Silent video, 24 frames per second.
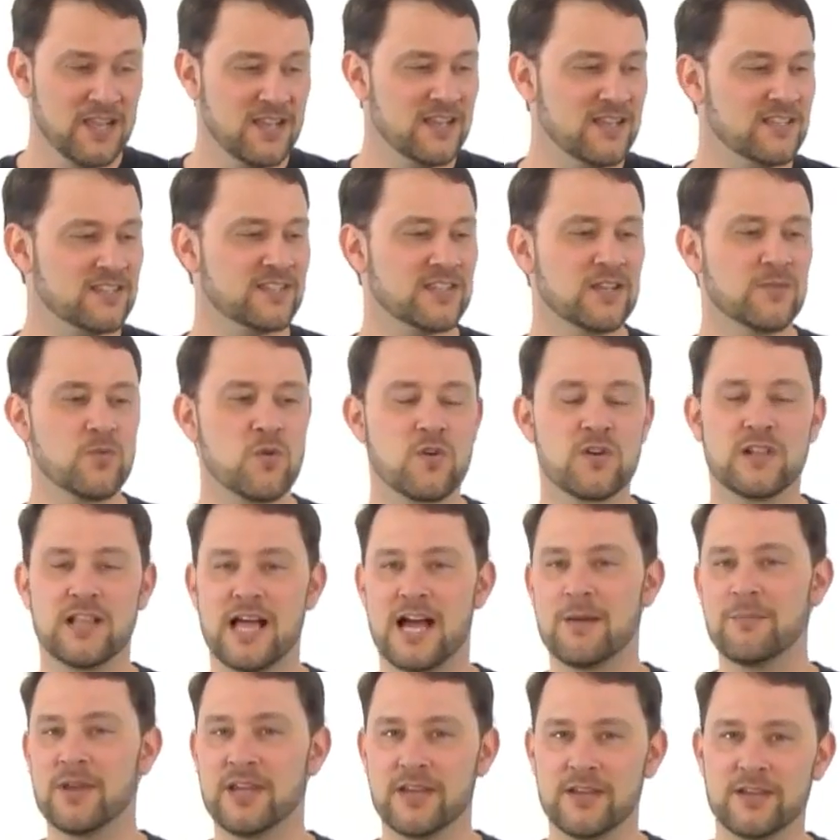This thing will
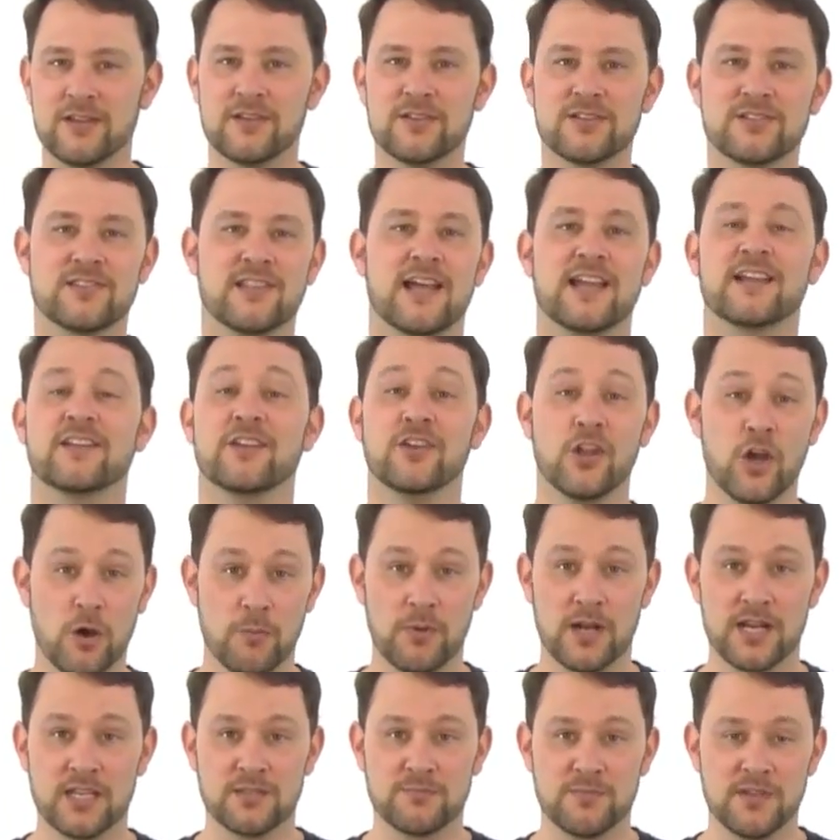climb hills like
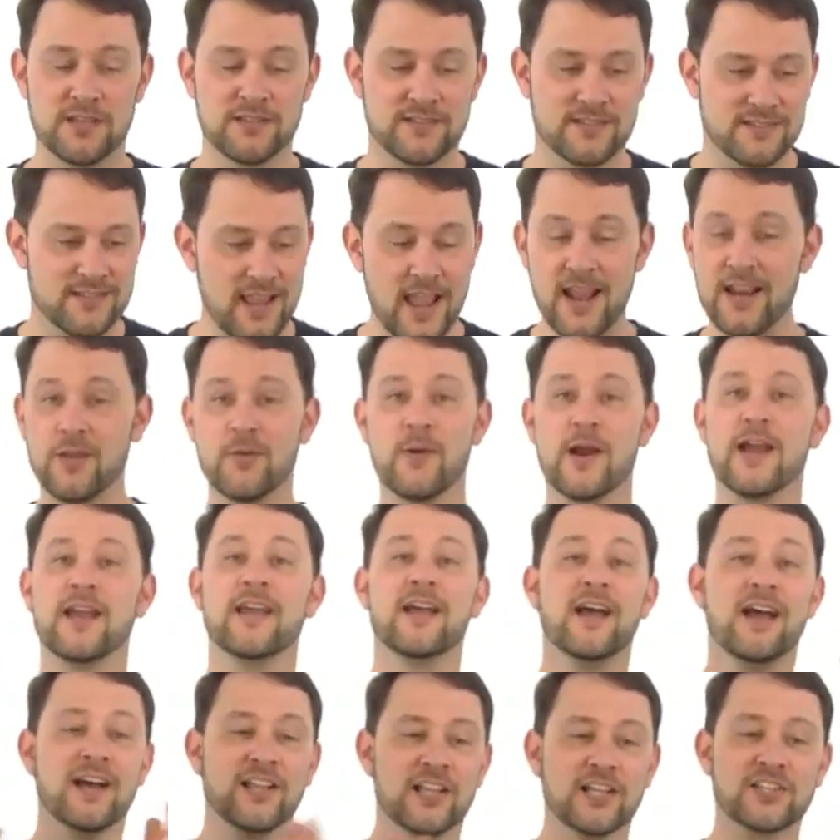nobody's business. Anyway,
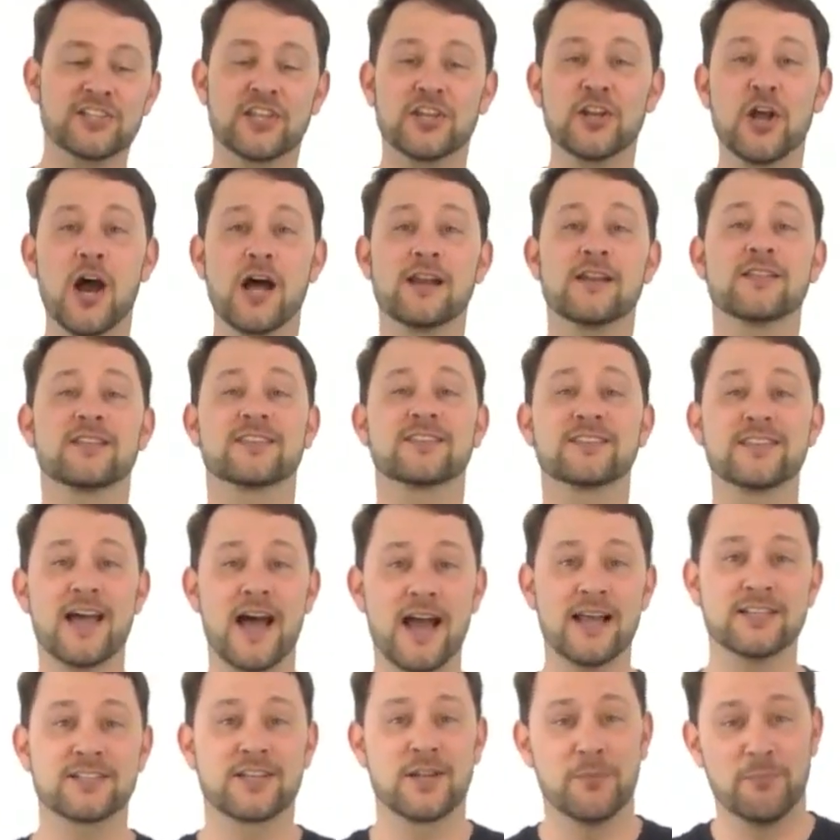let's get on to the
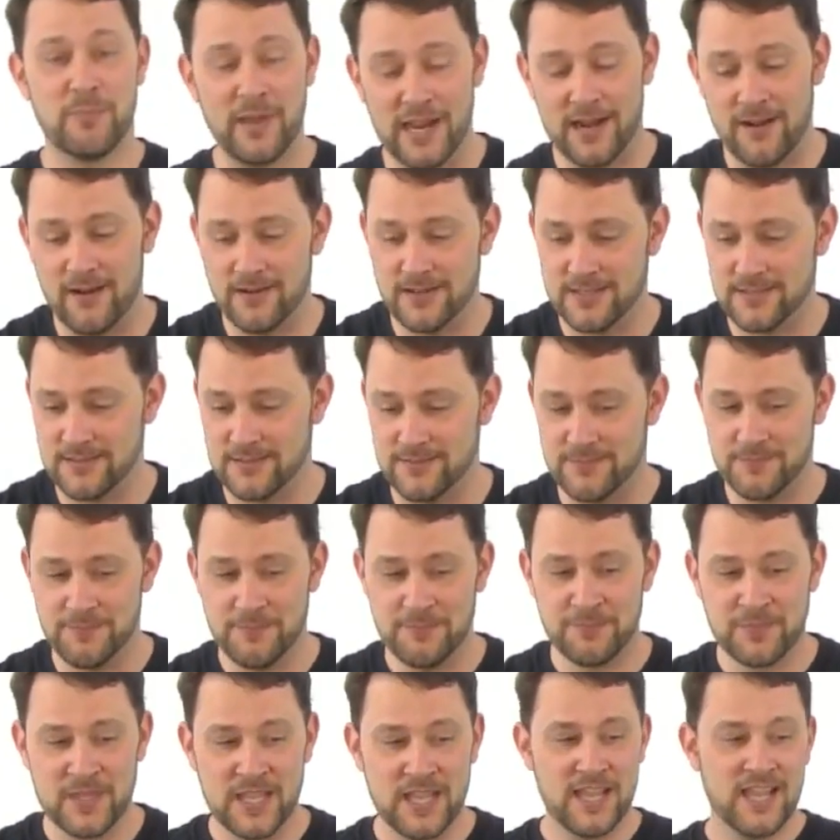size comparison.
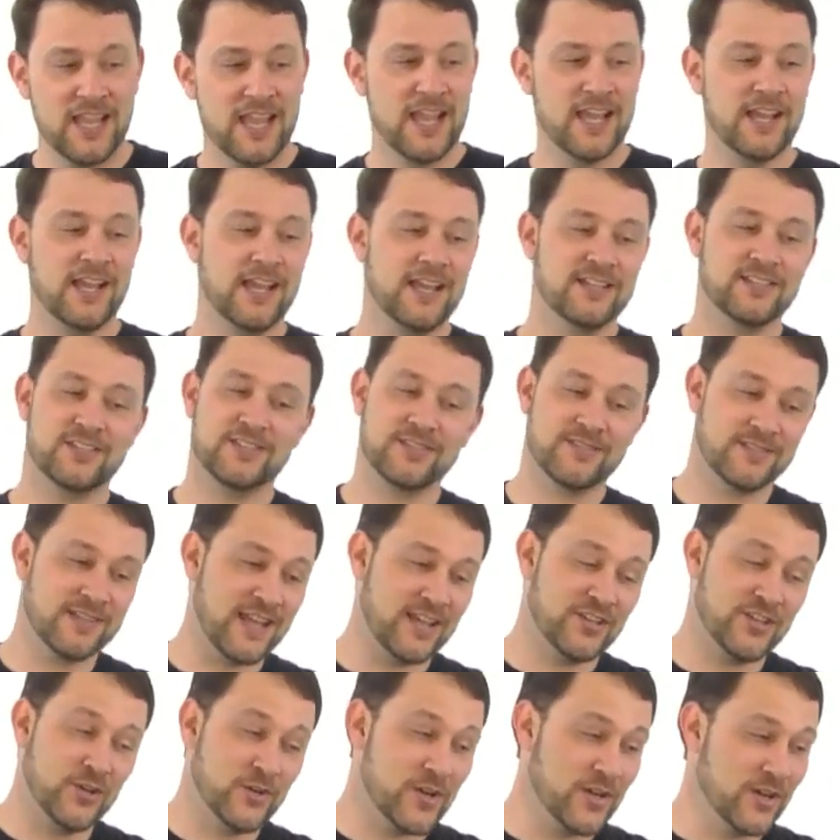
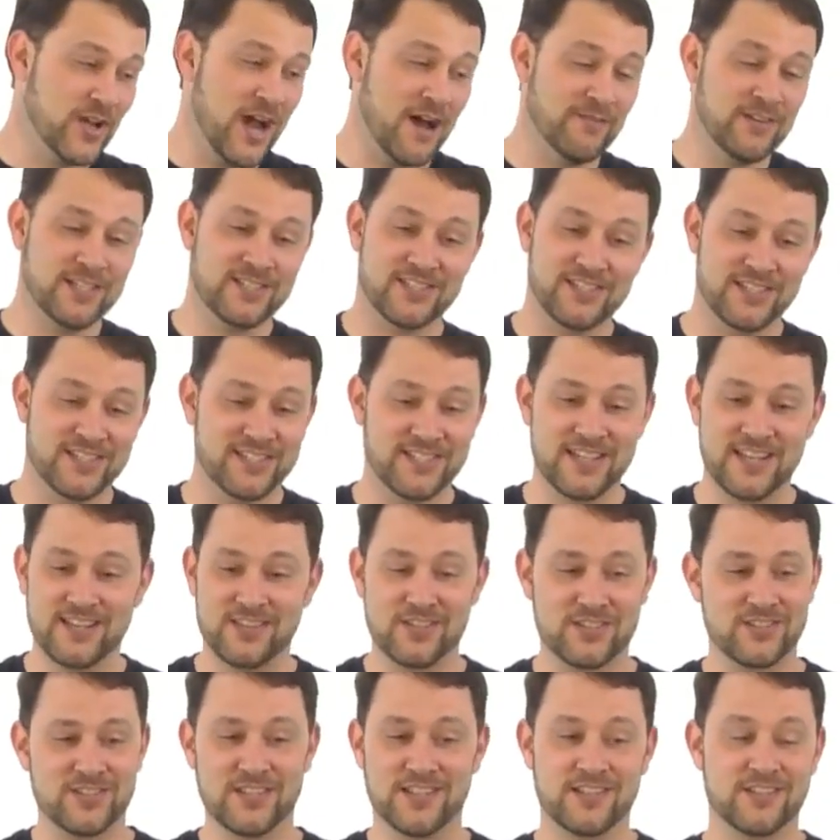As you can obviously see,
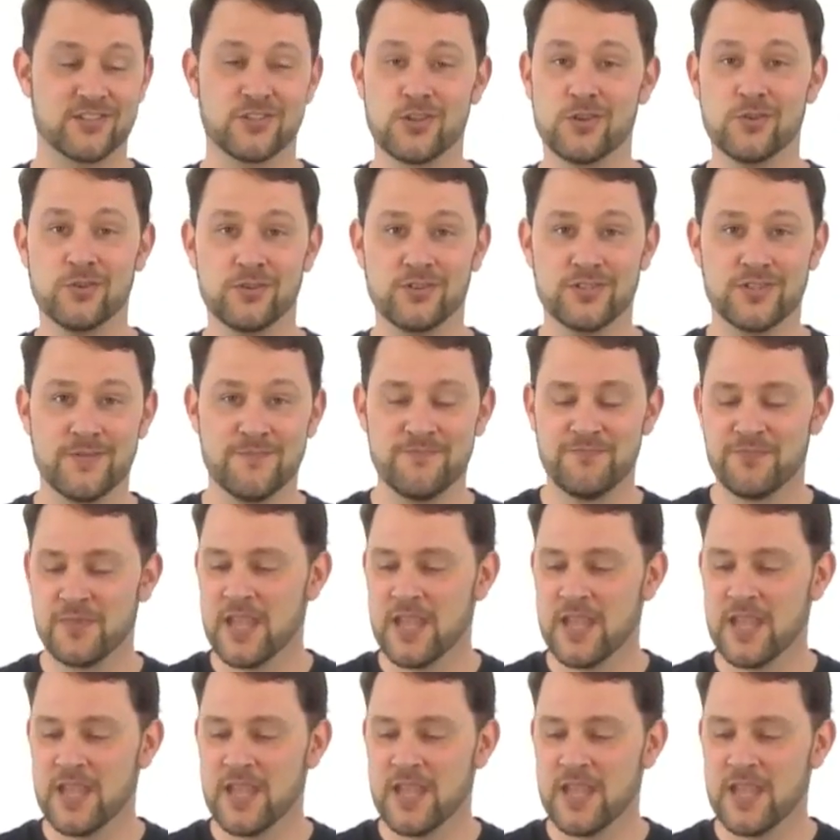this thing is huge.